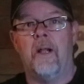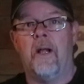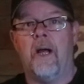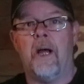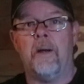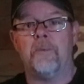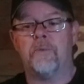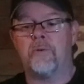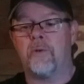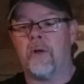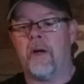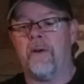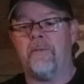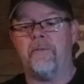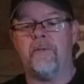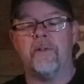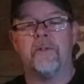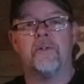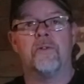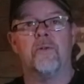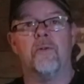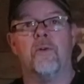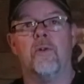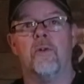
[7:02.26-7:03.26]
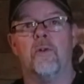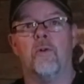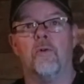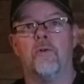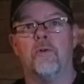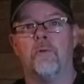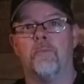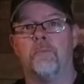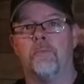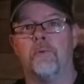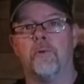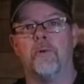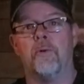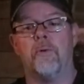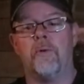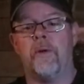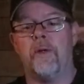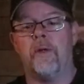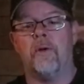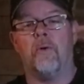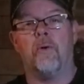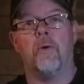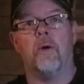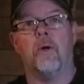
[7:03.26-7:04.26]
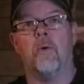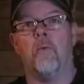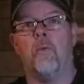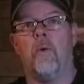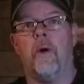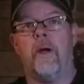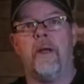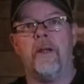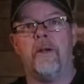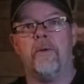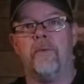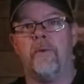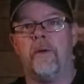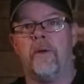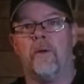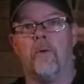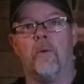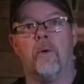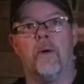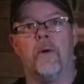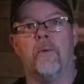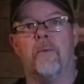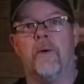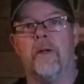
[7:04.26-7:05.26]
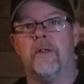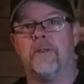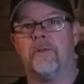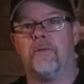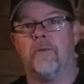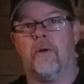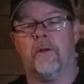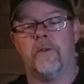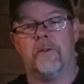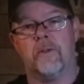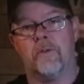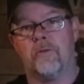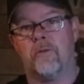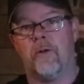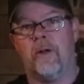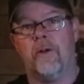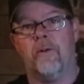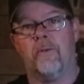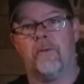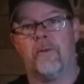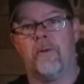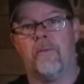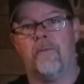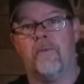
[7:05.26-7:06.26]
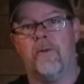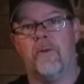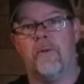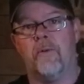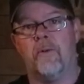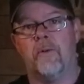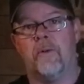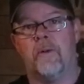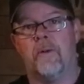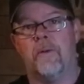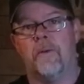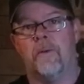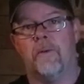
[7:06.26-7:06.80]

I'm traveling to a local brewery or a winery or a restaurant to try out their food.